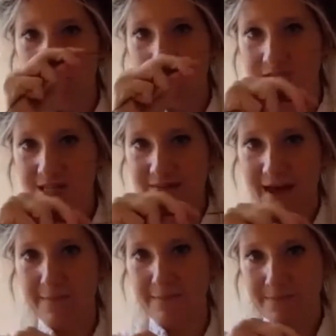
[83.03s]
You see
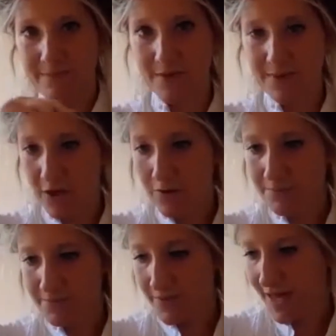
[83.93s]
that? There we go.
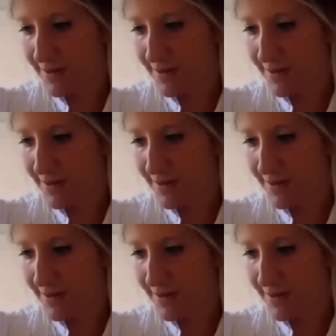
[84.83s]
Okay.